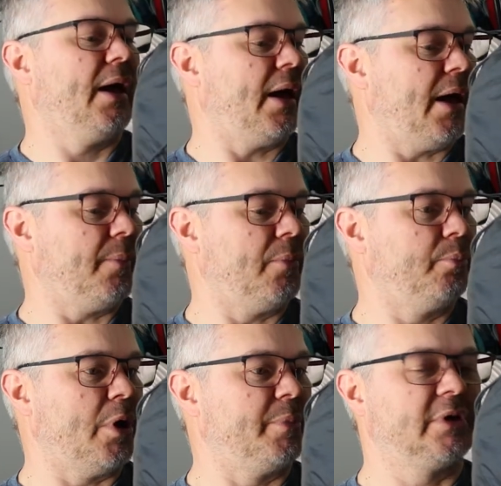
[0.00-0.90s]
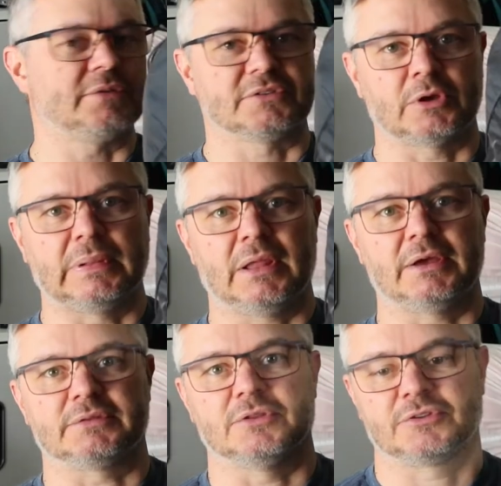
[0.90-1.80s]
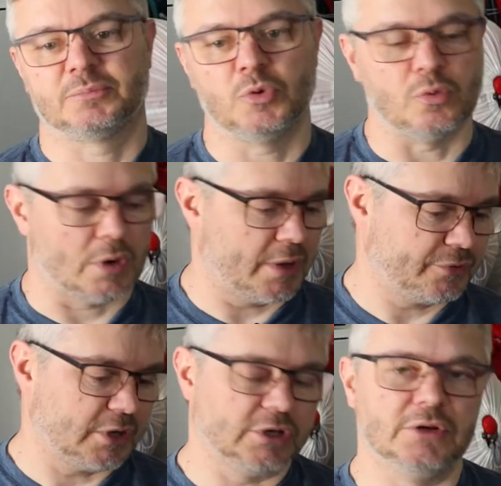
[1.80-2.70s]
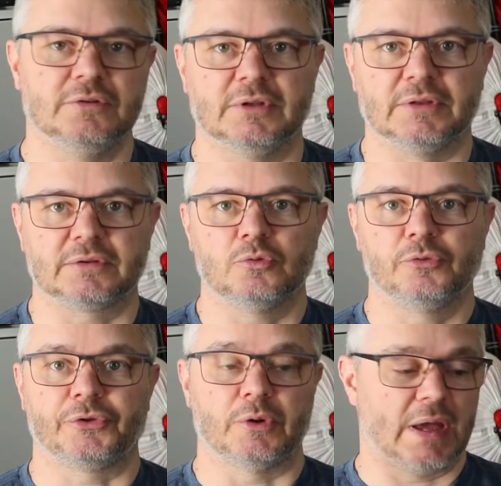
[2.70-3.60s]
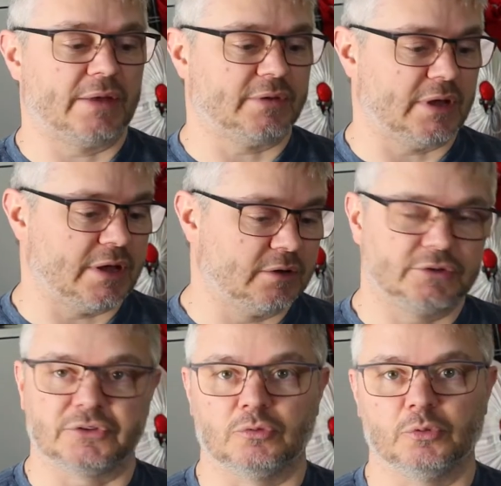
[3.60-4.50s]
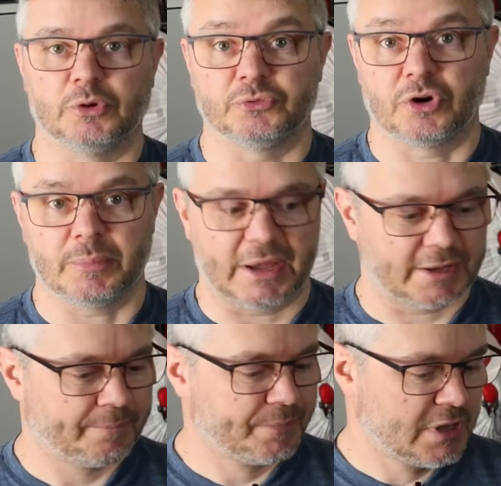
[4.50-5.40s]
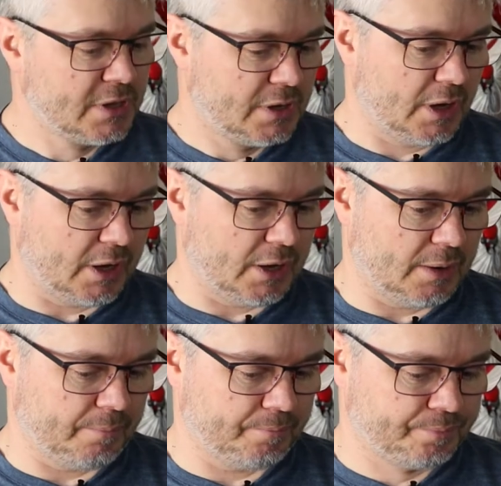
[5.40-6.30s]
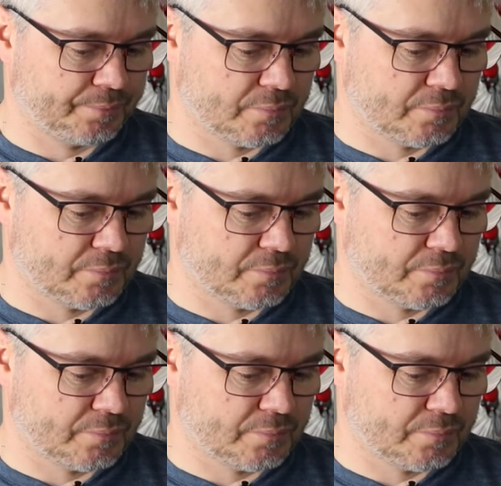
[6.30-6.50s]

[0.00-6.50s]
Um, but because it's so light and small, I was going to use it also as a just a roll top dry bag. Um,